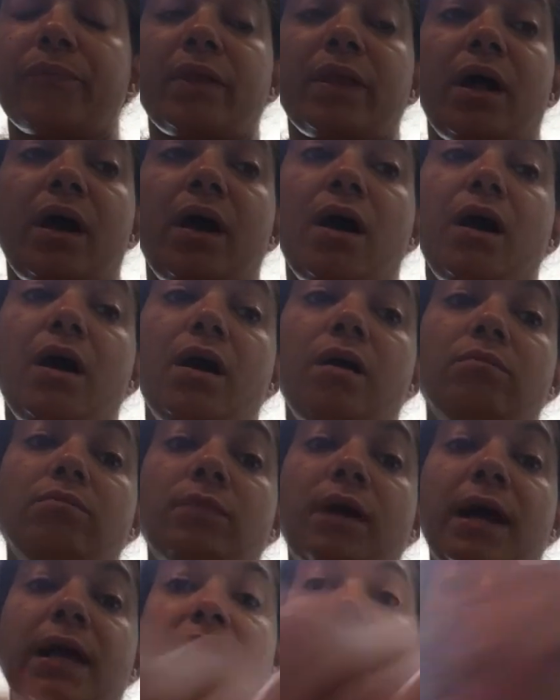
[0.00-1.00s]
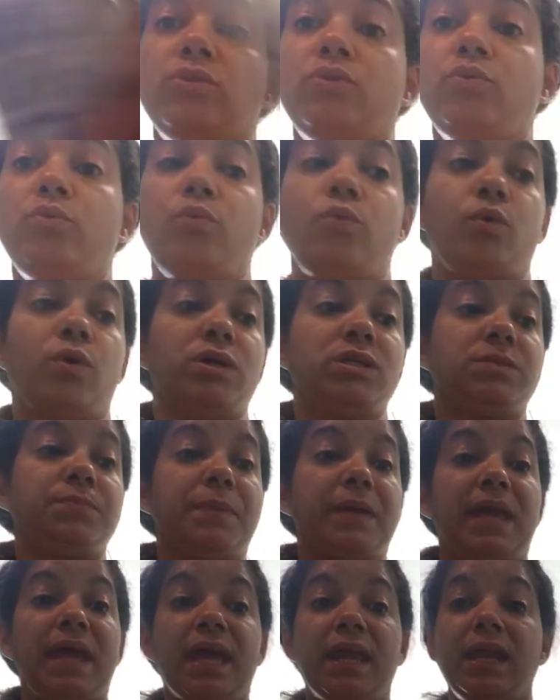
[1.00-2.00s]
I can do a
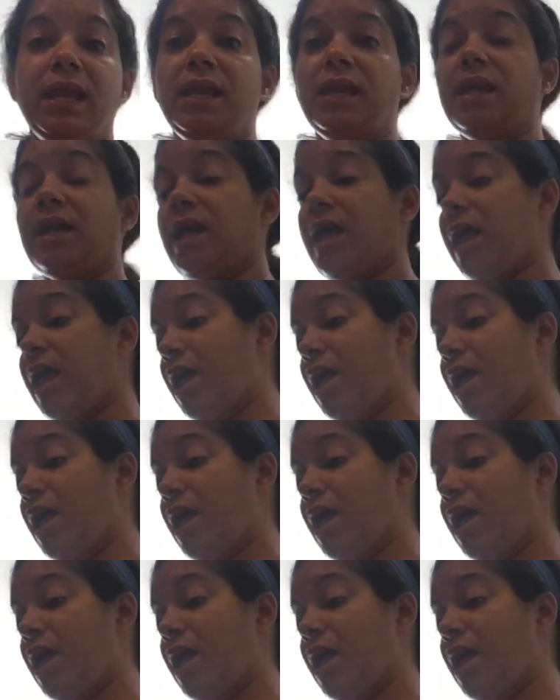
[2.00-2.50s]
spaghetti,